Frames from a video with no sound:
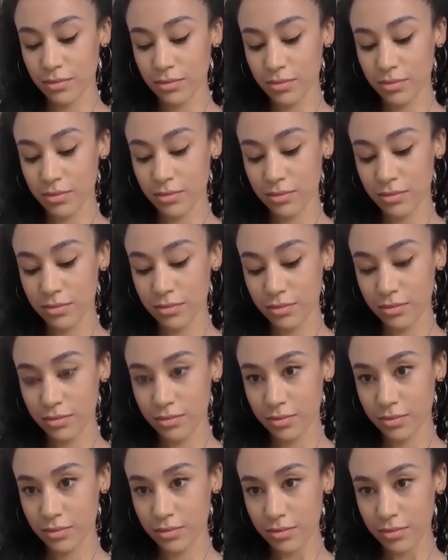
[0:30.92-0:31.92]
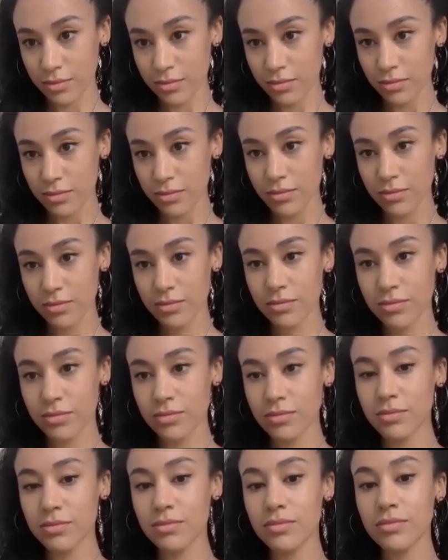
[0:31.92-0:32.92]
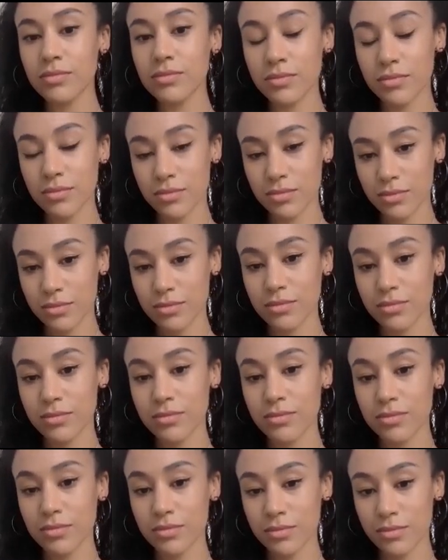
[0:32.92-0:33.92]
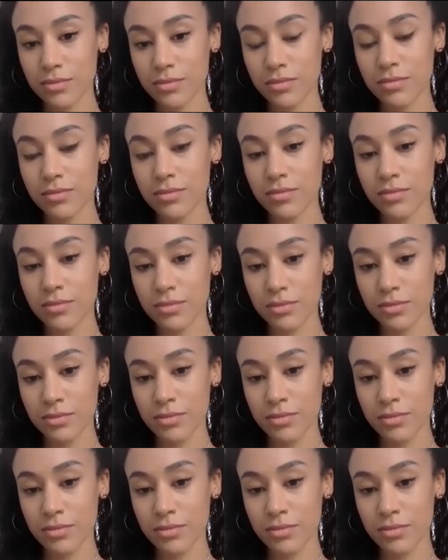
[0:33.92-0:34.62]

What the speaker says: (silent)